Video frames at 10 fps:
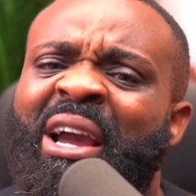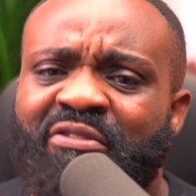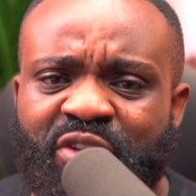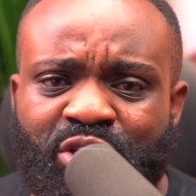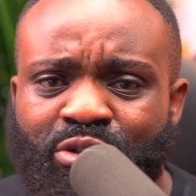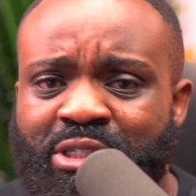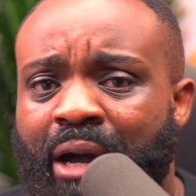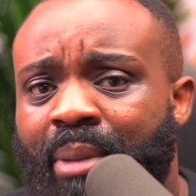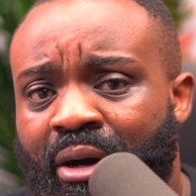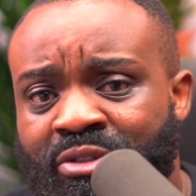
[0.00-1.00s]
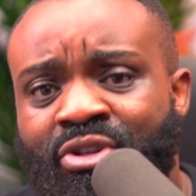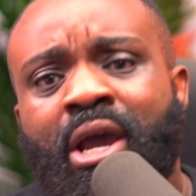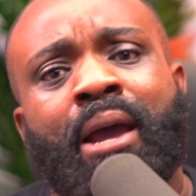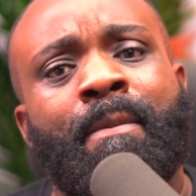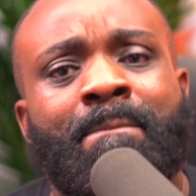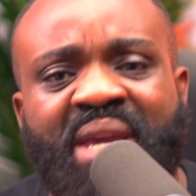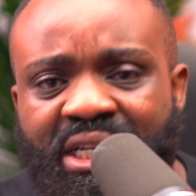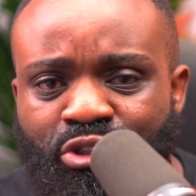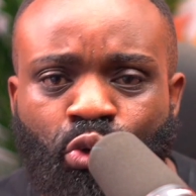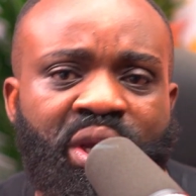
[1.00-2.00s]
of my videos about me
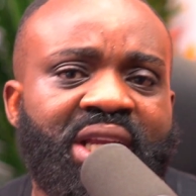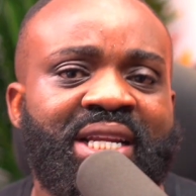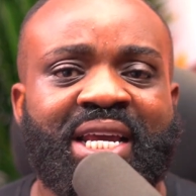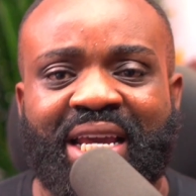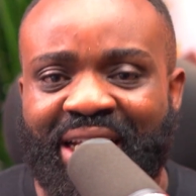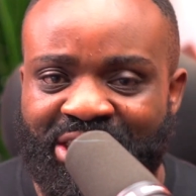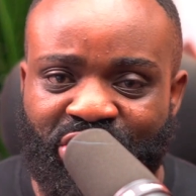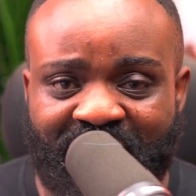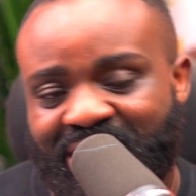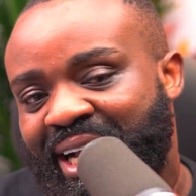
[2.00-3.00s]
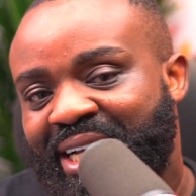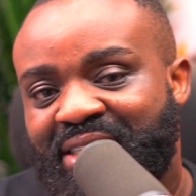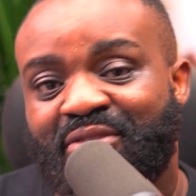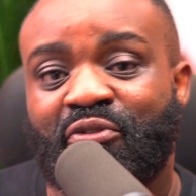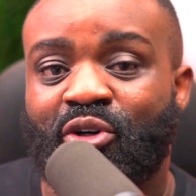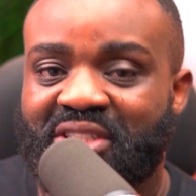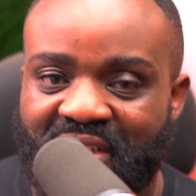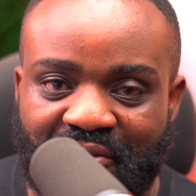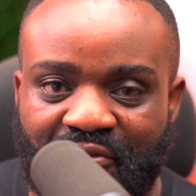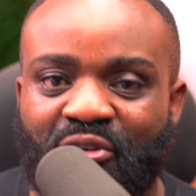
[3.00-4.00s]
doing interest targeting for
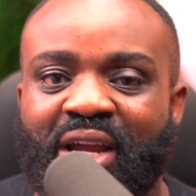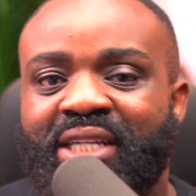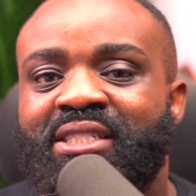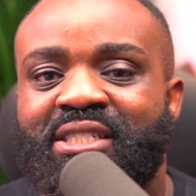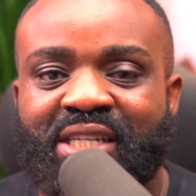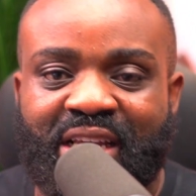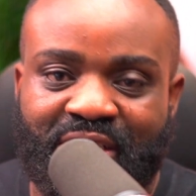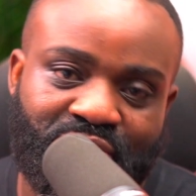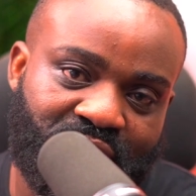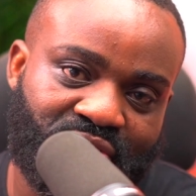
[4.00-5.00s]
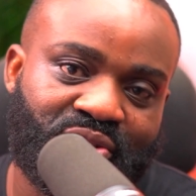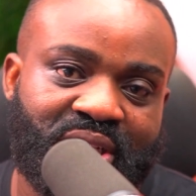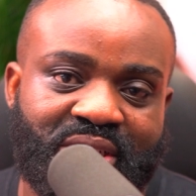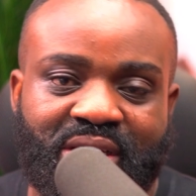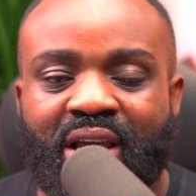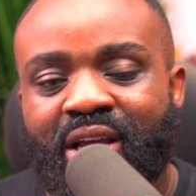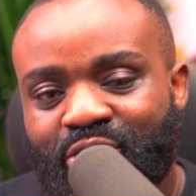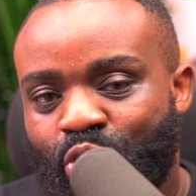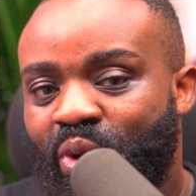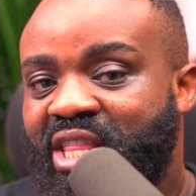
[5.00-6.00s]
different industries.
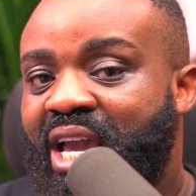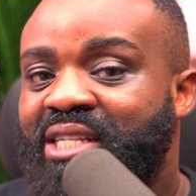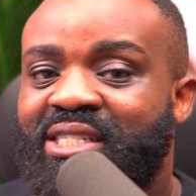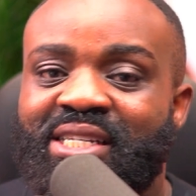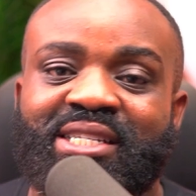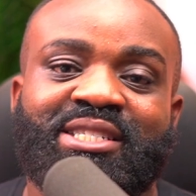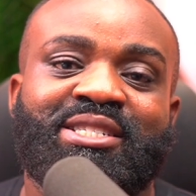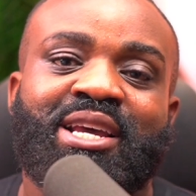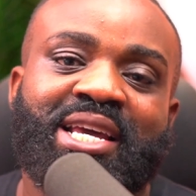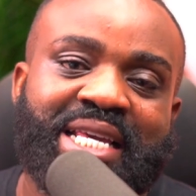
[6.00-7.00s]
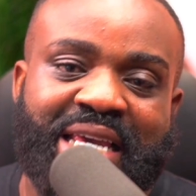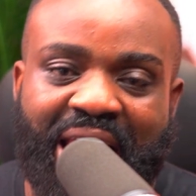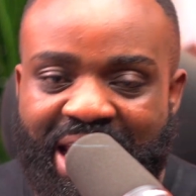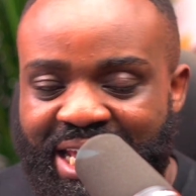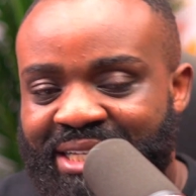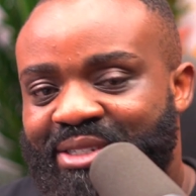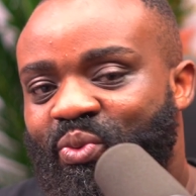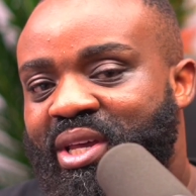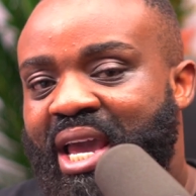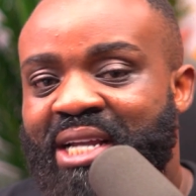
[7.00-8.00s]
So whether it is cakes,
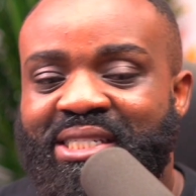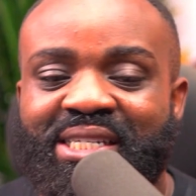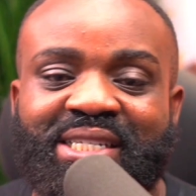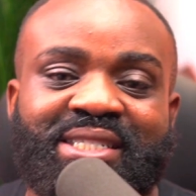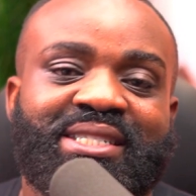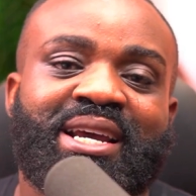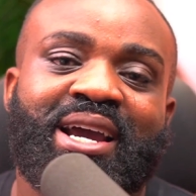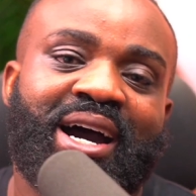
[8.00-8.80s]
whether it is